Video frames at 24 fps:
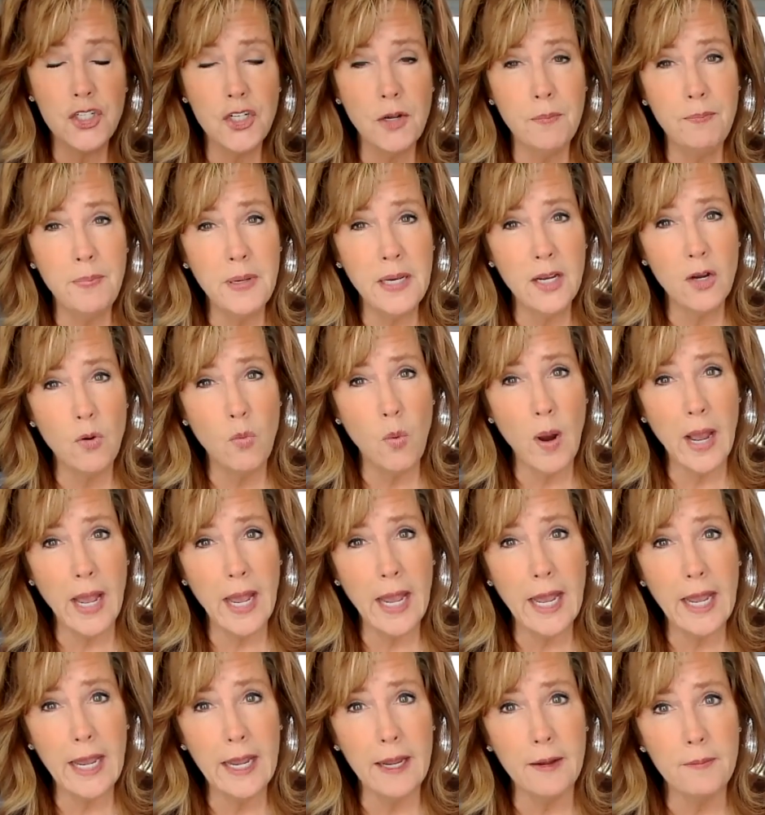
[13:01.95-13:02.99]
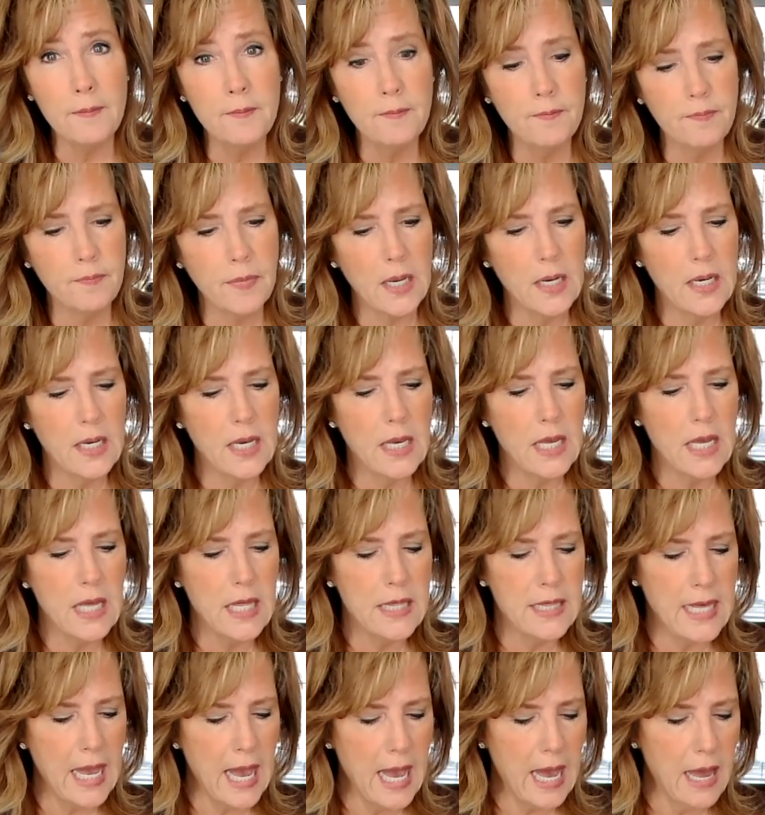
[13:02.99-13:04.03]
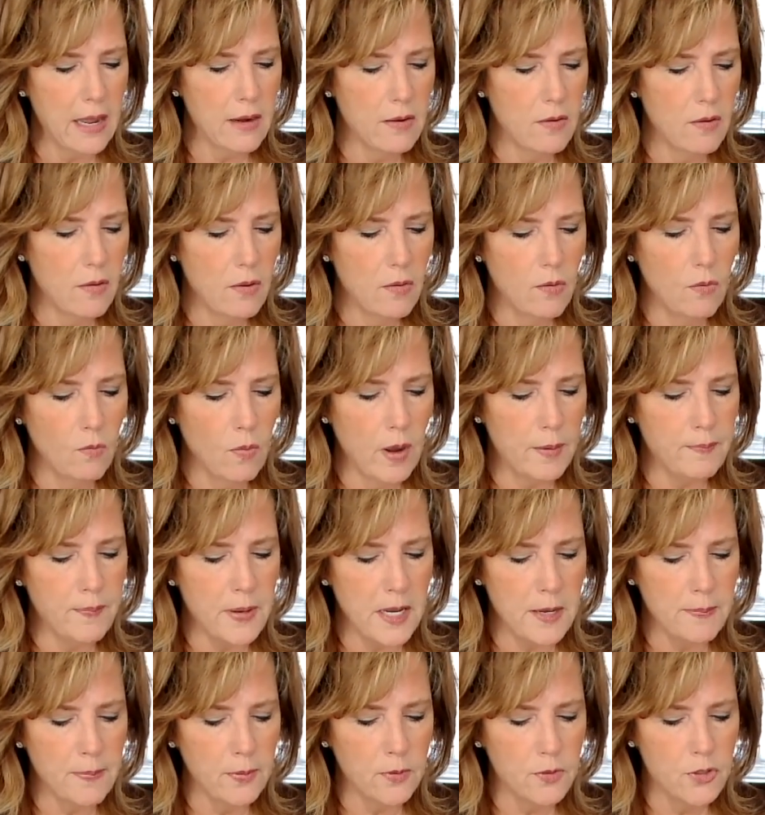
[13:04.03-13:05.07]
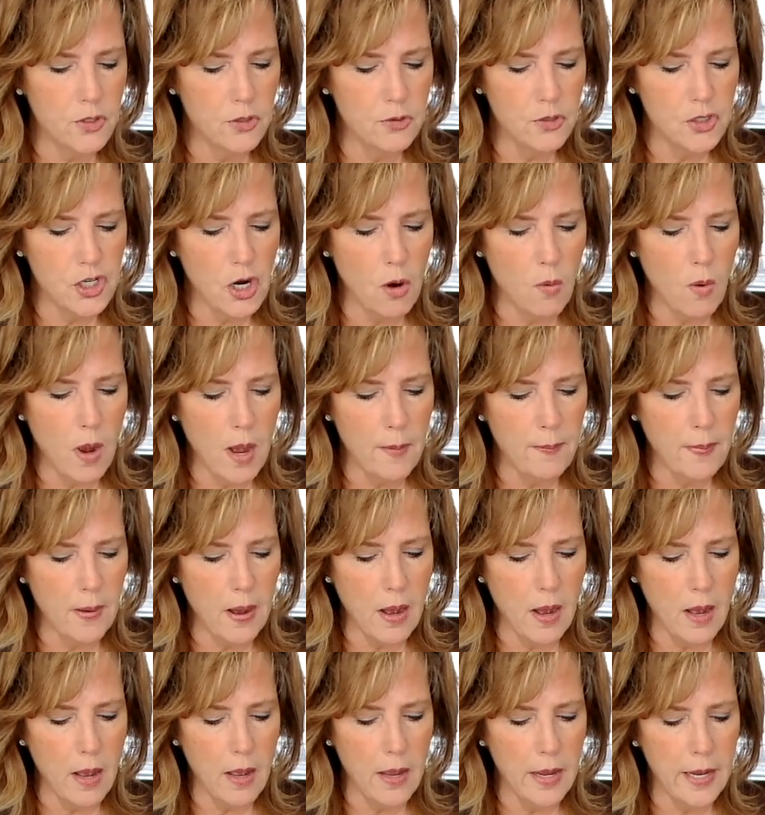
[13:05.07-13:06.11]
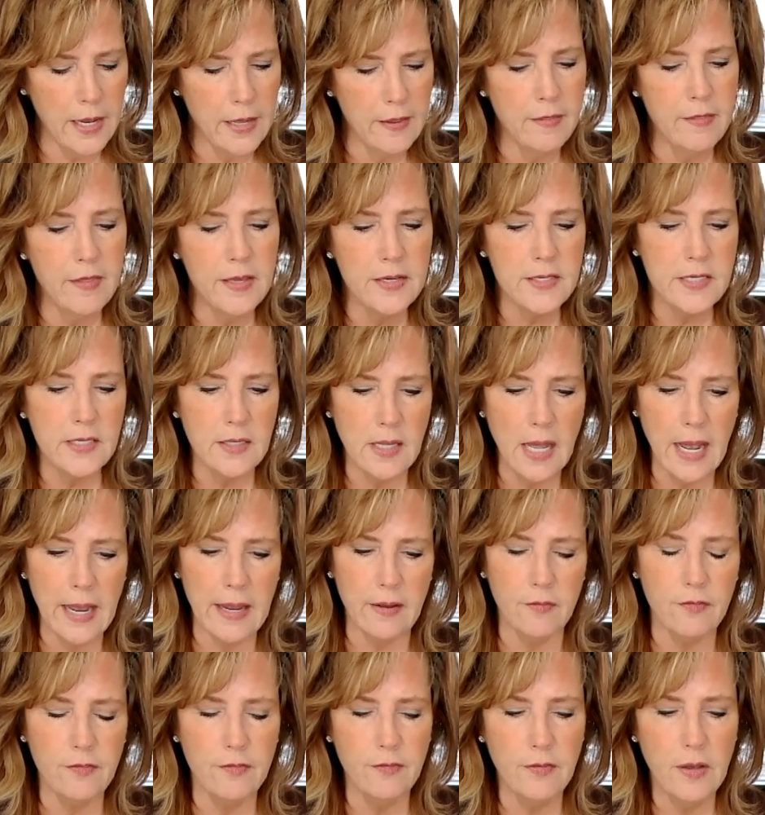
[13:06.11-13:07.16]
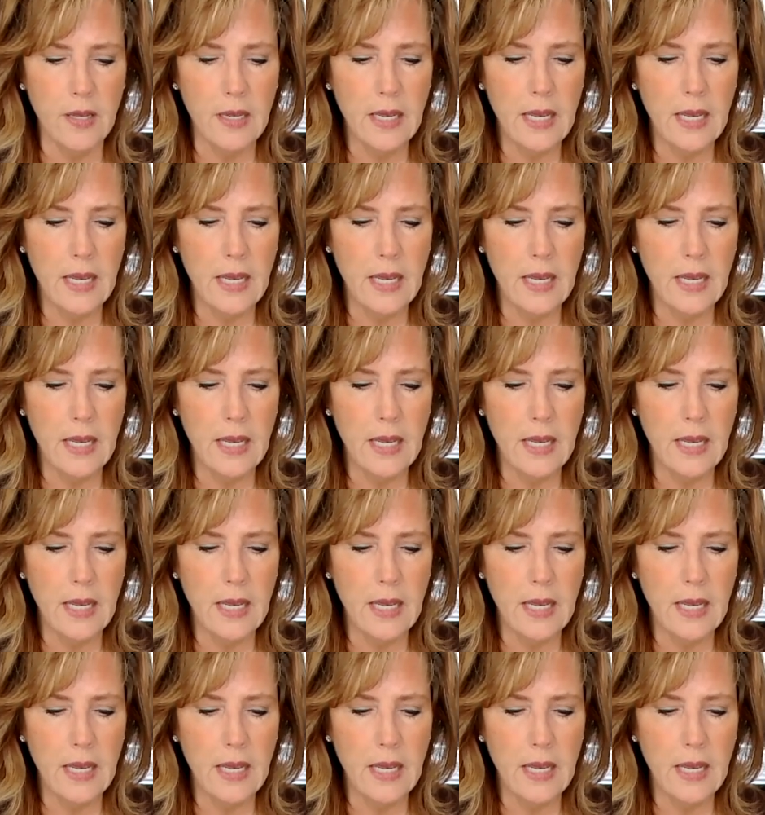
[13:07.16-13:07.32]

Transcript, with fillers: a big way that when people do show up in this life